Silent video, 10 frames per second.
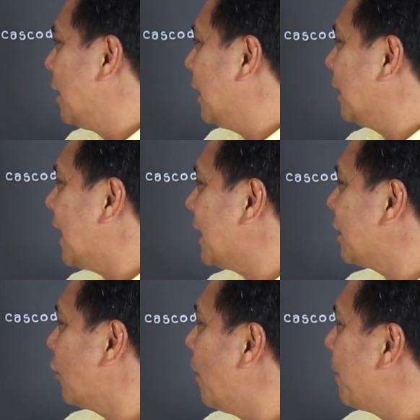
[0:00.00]
it
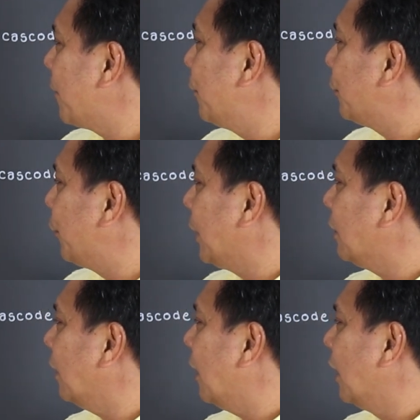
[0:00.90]
has a compact footprint,
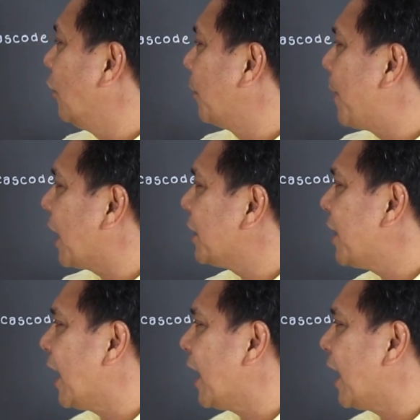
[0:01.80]
a lower package